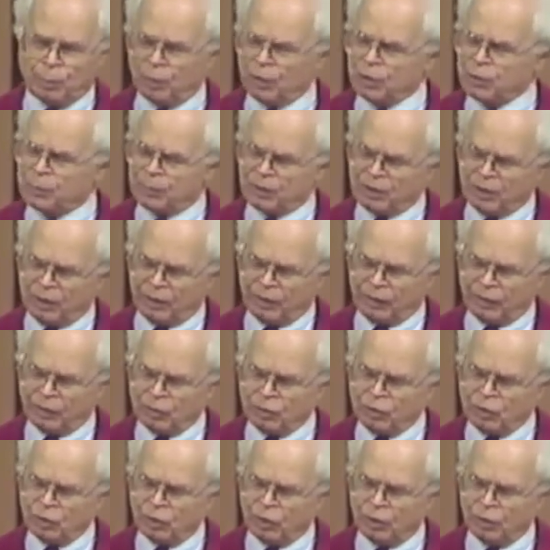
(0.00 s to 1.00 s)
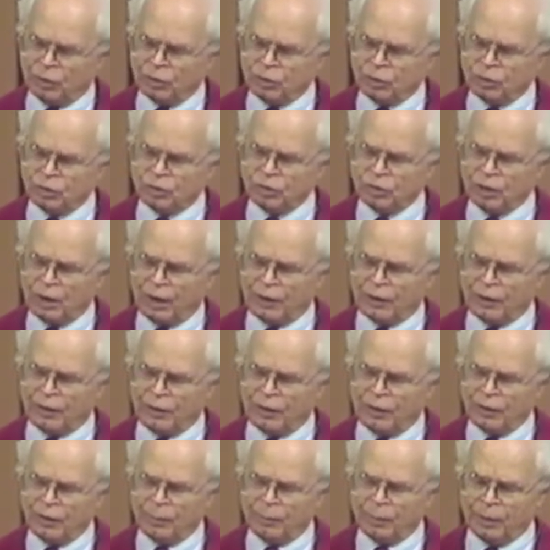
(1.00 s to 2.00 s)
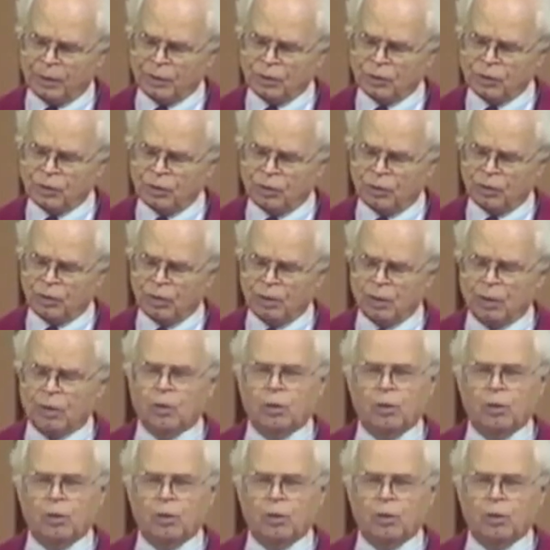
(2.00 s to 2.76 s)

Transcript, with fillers: Presbyterian Church and another minister